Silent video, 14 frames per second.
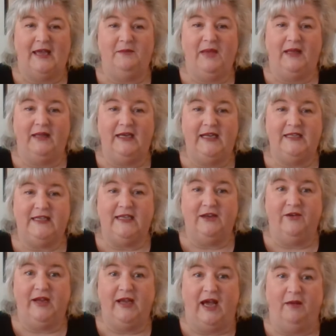And Melanie's
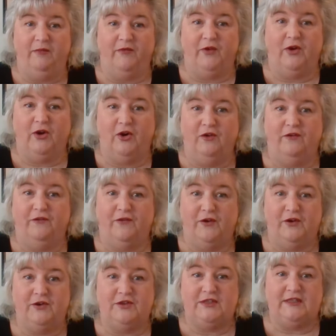gearing up for her
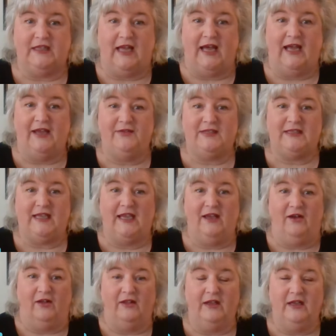first live
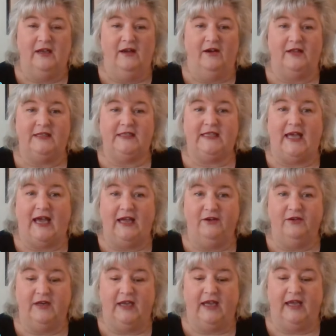sale on
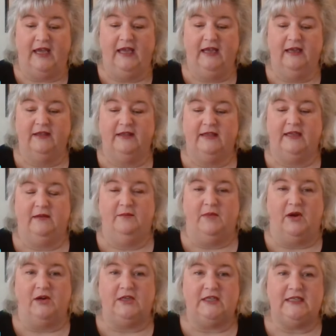Saturday,
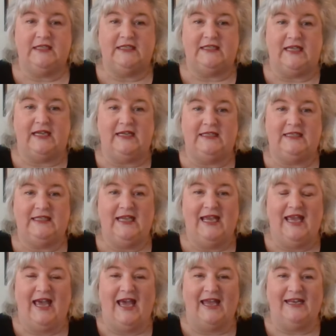March the 6th
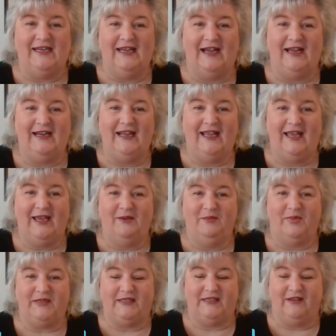at 9 a.m.
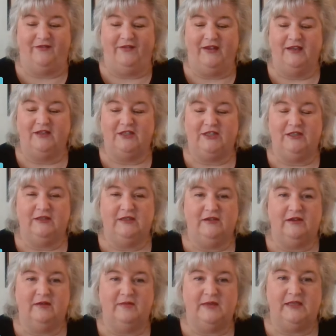Pacific. She's
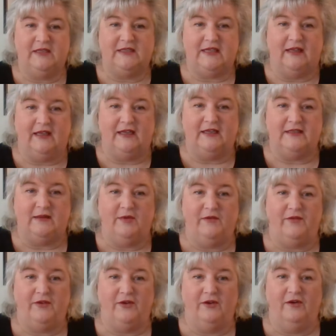going to be selling some
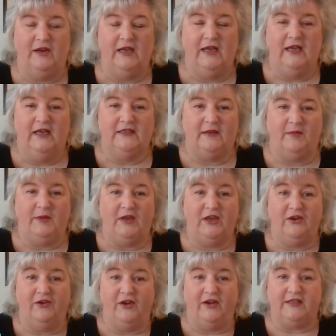of the
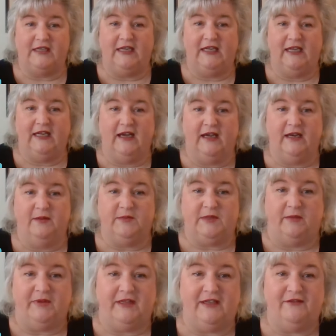Curiosity Inc. items,
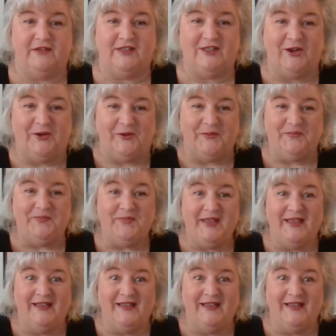I believe. So